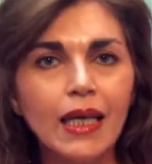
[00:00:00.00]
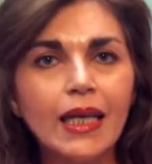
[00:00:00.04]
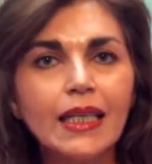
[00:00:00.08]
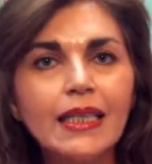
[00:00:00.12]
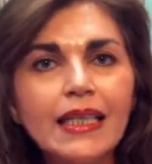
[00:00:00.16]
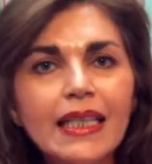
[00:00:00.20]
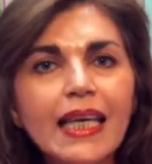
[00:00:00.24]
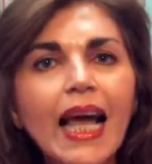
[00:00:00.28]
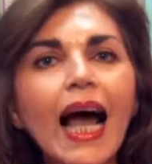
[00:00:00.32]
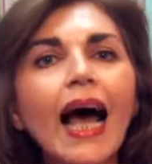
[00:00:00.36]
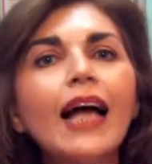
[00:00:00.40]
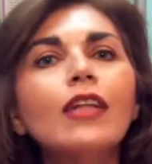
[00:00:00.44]

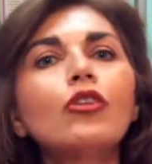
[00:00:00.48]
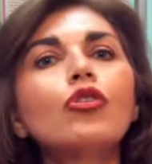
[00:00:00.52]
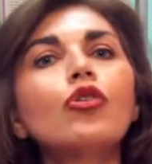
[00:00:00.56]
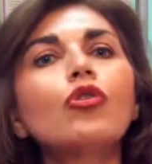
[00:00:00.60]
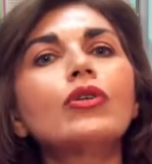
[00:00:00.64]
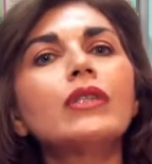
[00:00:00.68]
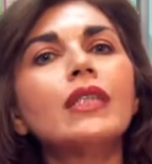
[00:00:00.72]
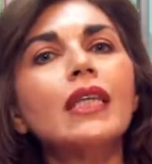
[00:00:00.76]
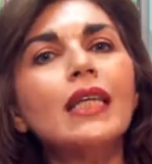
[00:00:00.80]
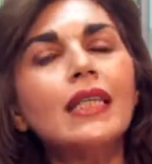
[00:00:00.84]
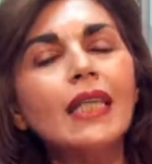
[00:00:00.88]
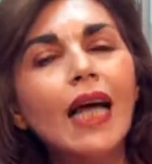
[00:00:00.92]
It
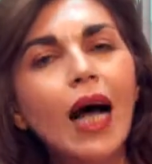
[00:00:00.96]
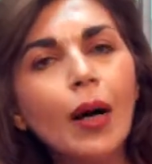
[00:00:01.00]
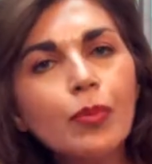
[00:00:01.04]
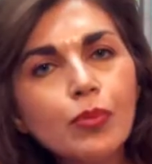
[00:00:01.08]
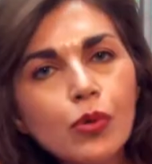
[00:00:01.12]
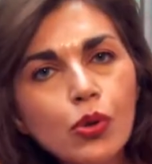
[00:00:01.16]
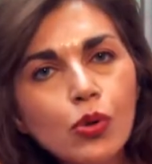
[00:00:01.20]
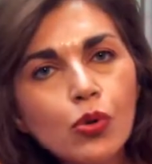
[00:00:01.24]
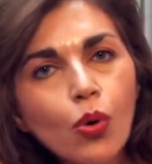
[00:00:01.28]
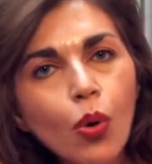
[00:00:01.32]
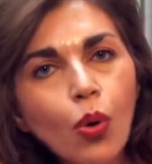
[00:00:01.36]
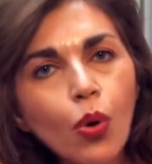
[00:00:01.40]
cannot get
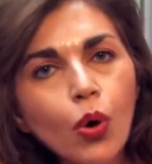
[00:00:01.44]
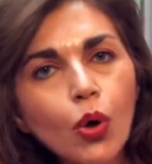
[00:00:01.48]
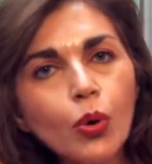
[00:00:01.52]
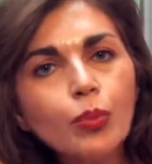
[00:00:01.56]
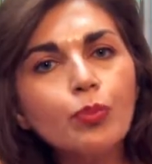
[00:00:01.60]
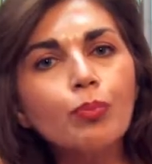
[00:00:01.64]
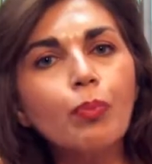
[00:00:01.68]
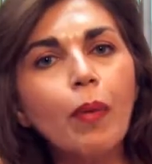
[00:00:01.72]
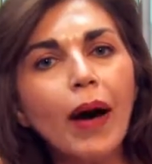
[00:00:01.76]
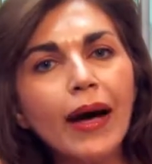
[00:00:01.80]
absorbed